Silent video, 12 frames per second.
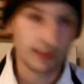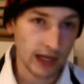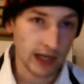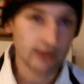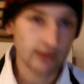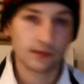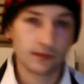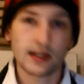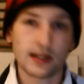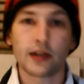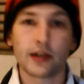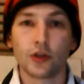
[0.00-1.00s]
But
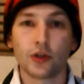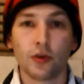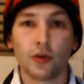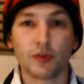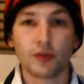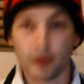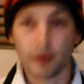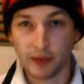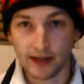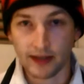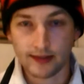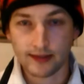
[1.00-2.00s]
starting a new world is probably the
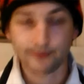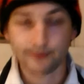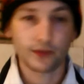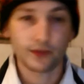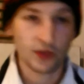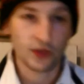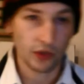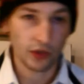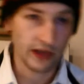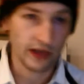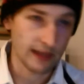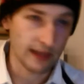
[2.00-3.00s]
best. So we'll go
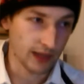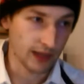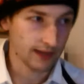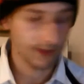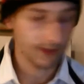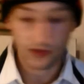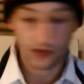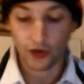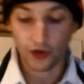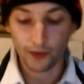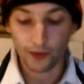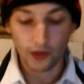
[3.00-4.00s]
down that path.
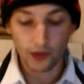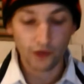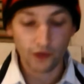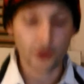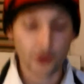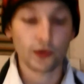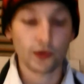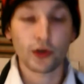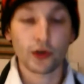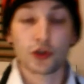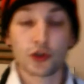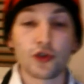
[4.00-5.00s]
So first of all, you've
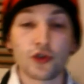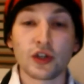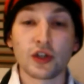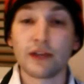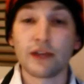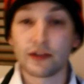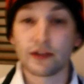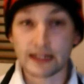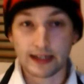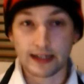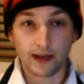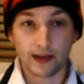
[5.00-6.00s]
got to choose your level of
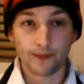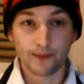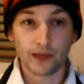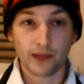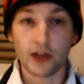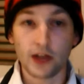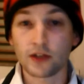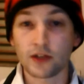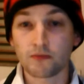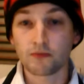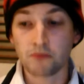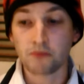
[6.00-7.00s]
detail. Now you
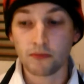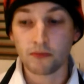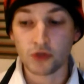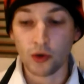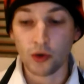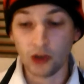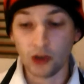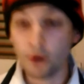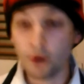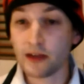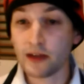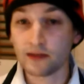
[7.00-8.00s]
can do a
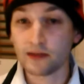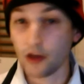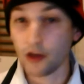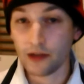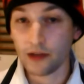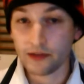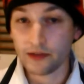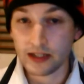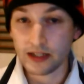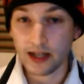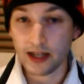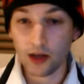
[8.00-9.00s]
low level of
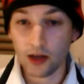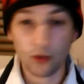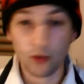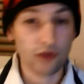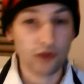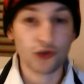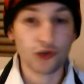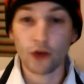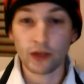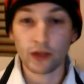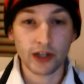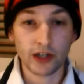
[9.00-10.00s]
detail where you
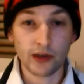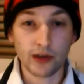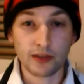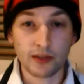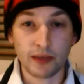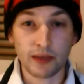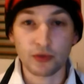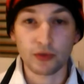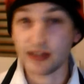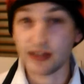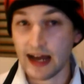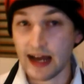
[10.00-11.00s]
don't really go into people's
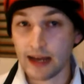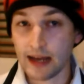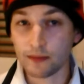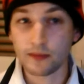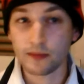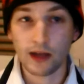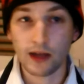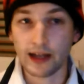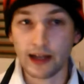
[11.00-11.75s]
name.